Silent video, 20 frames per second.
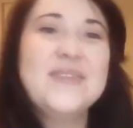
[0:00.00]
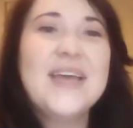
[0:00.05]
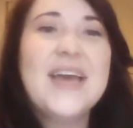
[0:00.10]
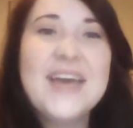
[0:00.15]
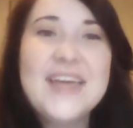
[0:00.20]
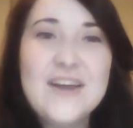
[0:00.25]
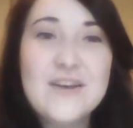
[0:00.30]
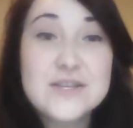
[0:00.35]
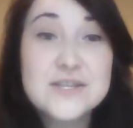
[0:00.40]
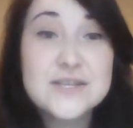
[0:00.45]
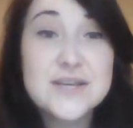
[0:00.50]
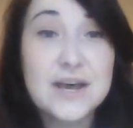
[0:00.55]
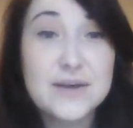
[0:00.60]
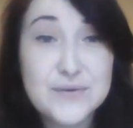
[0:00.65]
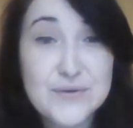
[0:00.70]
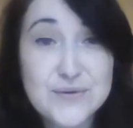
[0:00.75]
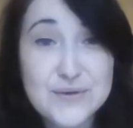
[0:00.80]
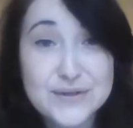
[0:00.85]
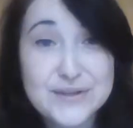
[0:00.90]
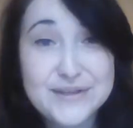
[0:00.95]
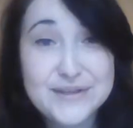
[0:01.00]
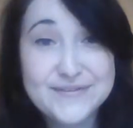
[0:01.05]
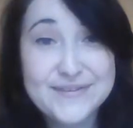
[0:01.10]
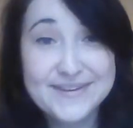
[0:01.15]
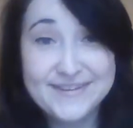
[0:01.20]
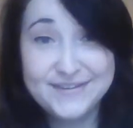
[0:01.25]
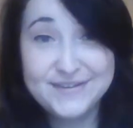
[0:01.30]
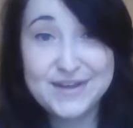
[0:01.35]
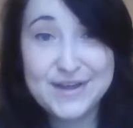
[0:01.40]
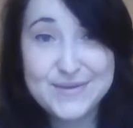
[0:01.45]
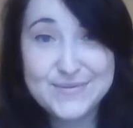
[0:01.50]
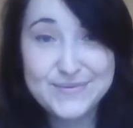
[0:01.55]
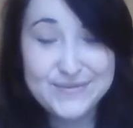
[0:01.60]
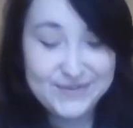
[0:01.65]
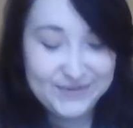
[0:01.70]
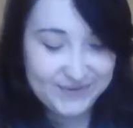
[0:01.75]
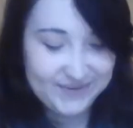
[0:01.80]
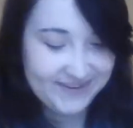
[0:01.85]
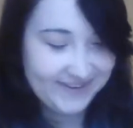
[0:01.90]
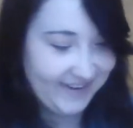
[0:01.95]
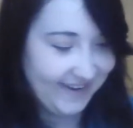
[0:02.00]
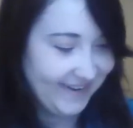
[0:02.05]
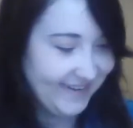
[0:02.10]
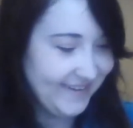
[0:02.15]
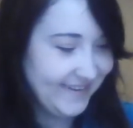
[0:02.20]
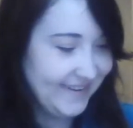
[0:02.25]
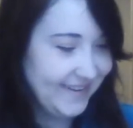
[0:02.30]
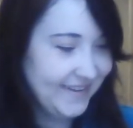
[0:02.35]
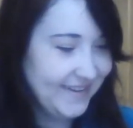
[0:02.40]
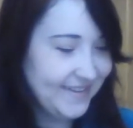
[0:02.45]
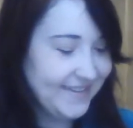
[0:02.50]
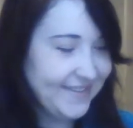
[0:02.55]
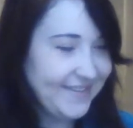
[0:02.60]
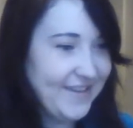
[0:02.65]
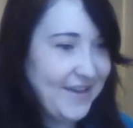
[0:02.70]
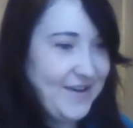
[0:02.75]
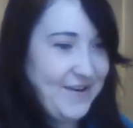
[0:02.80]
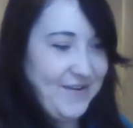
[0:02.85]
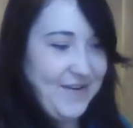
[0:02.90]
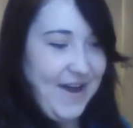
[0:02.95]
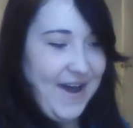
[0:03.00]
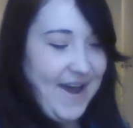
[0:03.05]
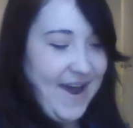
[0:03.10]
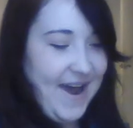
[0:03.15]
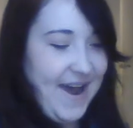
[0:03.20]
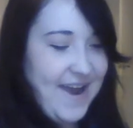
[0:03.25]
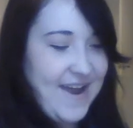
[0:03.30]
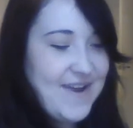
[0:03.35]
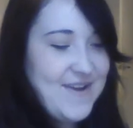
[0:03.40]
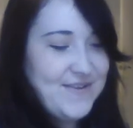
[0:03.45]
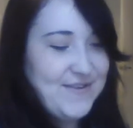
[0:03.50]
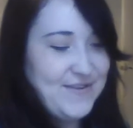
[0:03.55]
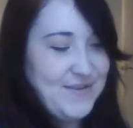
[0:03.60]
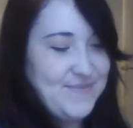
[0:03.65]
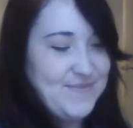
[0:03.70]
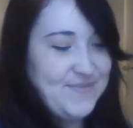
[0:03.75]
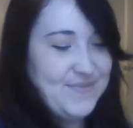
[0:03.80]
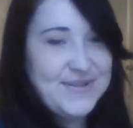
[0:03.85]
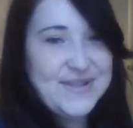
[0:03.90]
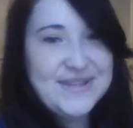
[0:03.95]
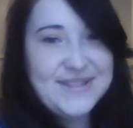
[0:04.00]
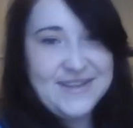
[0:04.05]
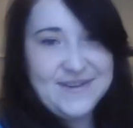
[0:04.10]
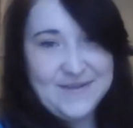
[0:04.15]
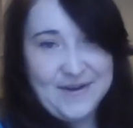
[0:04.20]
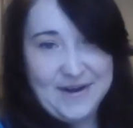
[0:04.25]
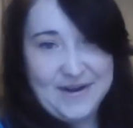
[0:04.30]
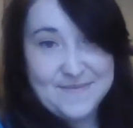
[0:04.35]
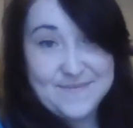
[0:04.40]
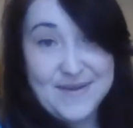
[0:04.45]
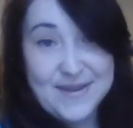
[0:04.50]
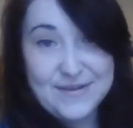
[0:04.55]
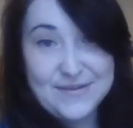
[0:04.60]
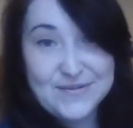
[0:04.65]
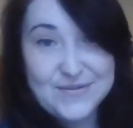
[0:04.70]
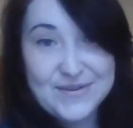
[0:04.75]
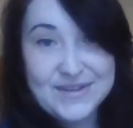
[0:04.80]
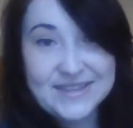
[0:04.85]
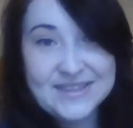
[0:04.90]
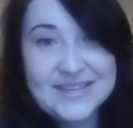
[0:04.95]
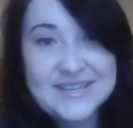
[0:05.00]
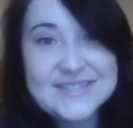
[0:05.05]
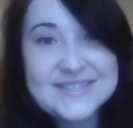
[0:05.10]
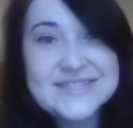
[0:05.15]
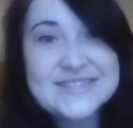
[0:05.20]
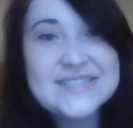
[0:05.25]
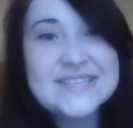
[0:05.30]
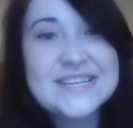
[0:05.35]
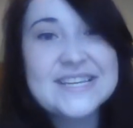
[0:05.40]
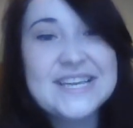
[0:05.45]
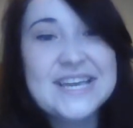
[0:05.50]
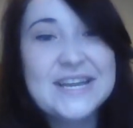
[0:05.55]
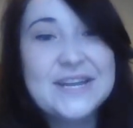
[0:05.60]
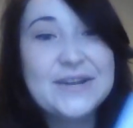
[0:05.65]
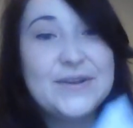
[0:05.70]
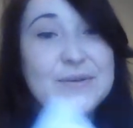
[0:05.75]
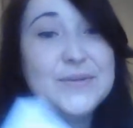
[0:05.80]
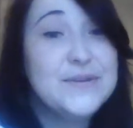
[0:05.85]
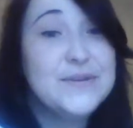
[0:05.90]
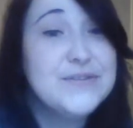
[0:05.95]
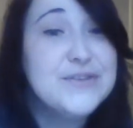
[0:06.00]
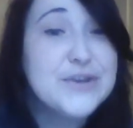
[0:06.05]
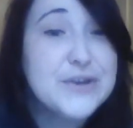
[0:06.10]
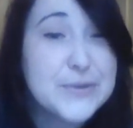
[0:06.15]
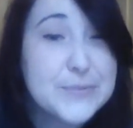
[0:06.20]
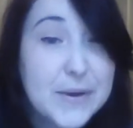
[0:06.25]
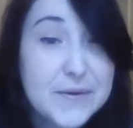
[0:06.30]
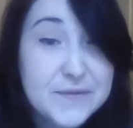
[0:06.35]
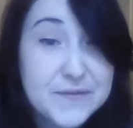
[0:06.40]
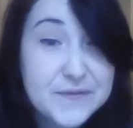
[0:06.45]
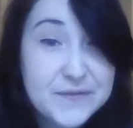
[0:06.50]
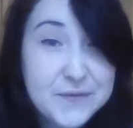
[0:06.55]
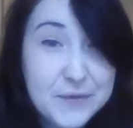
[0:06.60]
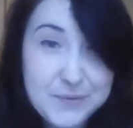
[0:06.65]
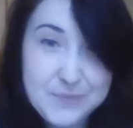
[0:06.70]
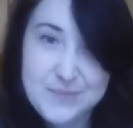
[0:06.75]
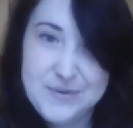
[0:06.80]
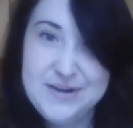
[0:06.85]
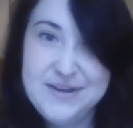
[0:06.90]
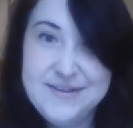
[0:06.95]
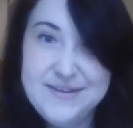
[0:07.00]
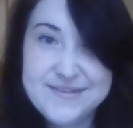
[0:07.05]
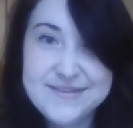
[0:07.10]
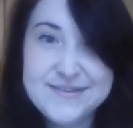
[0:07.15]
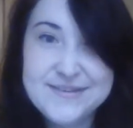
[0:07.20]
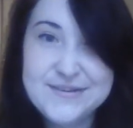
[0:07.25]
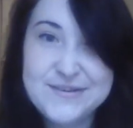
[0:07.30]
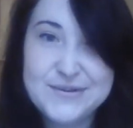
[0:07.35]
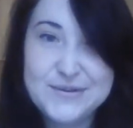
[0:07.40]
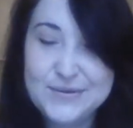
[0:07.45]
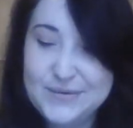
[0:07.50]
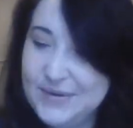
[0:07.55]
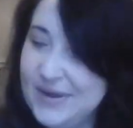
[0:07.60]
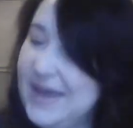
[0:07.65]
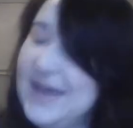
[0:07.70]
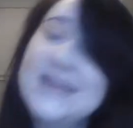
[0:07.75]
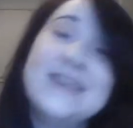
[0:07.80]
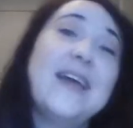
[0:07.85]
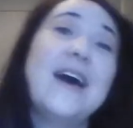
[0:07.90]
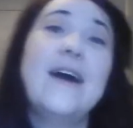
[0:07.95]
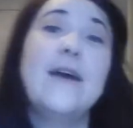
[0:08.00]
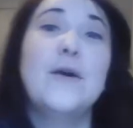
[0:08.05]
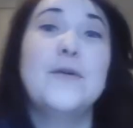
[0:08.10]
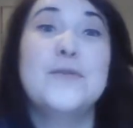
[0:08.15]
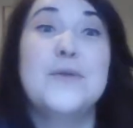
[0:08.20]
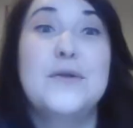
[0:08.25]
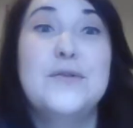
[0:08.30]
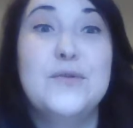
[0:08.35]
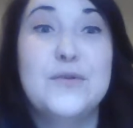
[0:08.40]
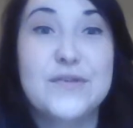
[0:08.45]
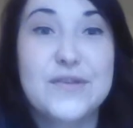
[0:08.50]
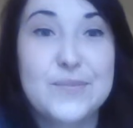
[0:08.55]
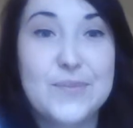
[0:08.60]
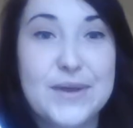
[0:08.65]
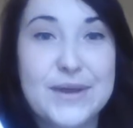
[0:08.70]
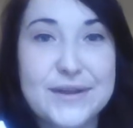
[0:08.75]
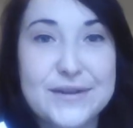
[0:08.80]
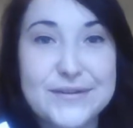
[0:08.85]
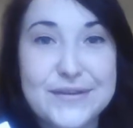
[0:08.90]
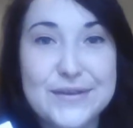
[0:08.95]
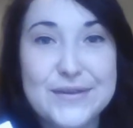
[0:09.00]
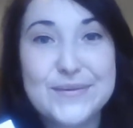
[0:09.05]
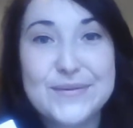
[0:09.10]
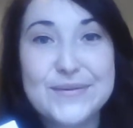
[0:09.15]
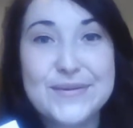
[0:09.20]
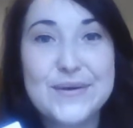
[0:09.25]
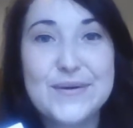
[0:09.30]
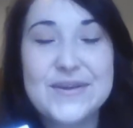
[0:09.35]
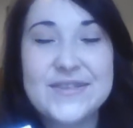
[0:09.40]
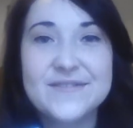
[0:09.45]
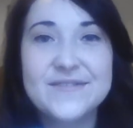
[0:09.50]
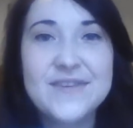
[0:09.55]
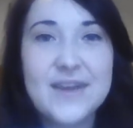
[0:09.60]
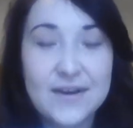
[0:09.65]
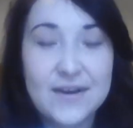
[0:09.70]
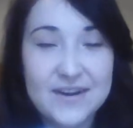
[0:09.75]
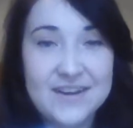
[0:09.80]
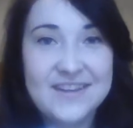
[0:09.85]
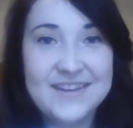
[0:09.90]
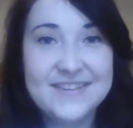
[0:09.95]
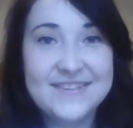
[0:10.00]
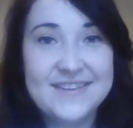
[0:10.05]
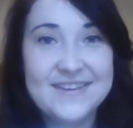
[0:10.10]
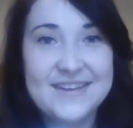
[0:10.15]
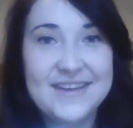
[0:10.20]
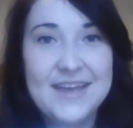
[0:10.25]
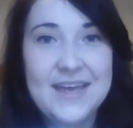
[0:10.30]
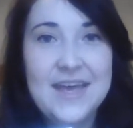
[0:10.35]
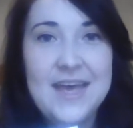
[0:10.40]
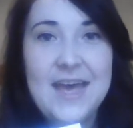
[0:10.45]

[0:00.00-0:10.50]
and also have a really fun time doing it. So I completely recommend doing this. Again, it only took about 4 minutes to do, and I also had to explain it to you. So it's very easy,